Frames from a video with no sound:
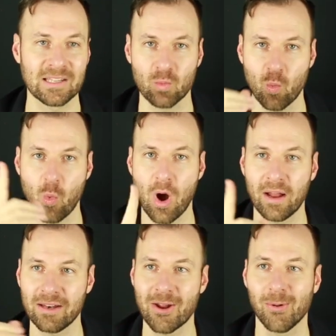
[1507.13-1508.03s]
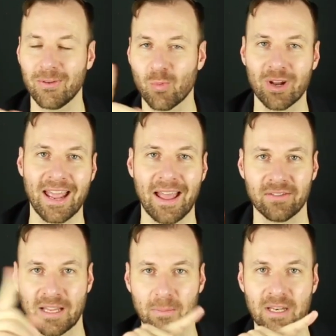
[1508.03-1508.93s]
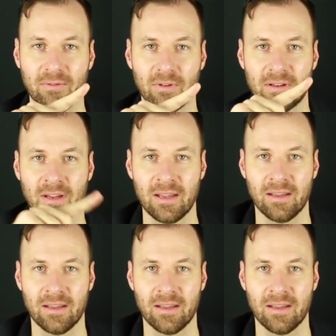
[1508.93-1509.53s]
It's one note is one half step different